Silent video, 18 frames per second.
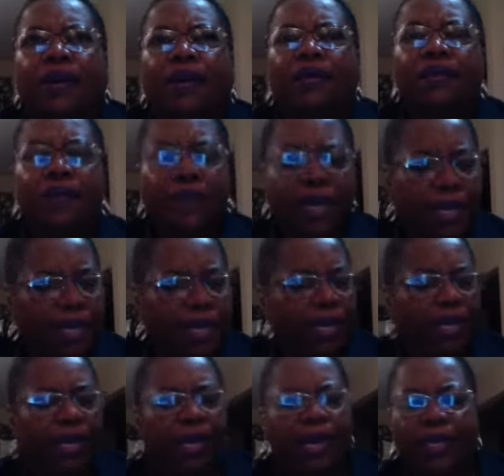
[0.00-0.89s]
And
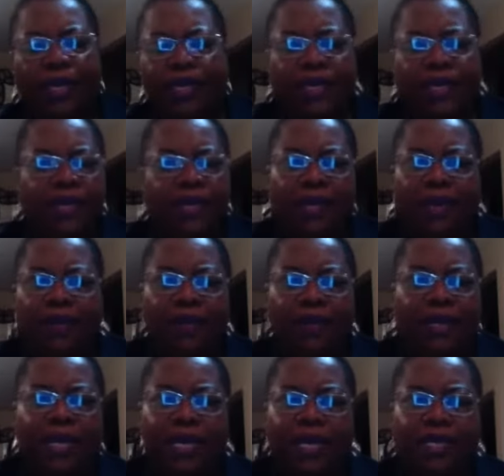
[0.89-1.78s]
really, I did not
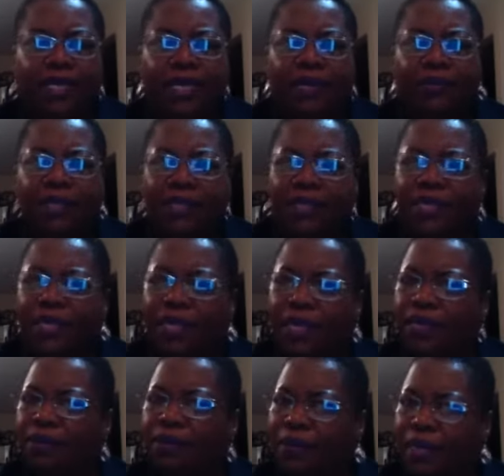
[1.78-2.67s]
realize I was
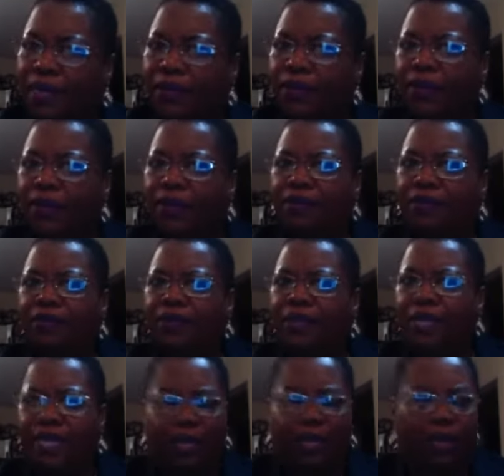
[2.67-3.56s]
thinking about it
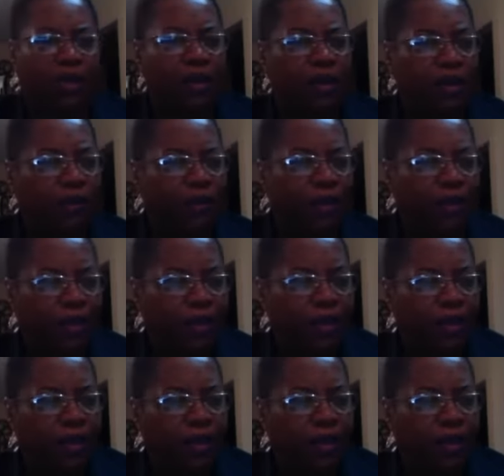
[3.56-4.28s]
for that long.